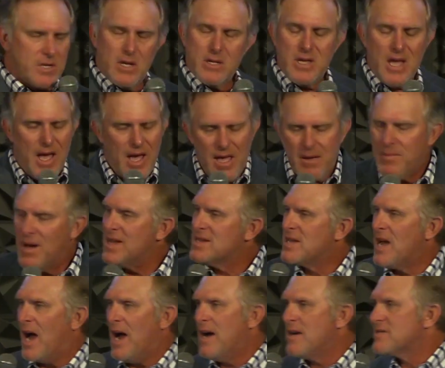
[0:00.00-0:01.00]
Yeah, am I
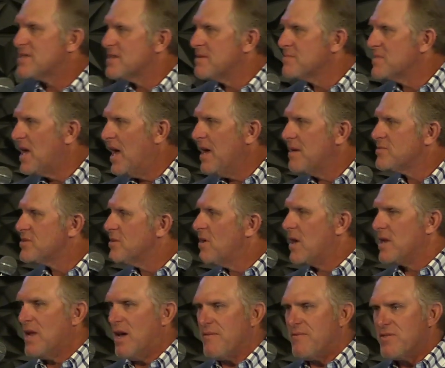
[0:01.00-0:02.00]
tired sometimes? Do I
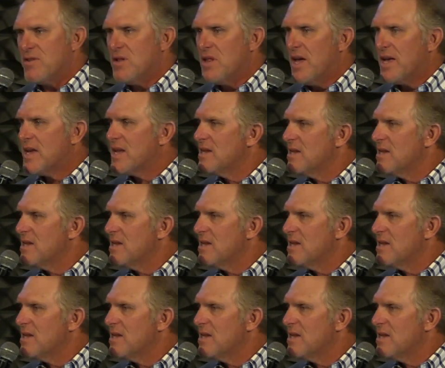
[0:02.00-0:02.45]
not feel like it?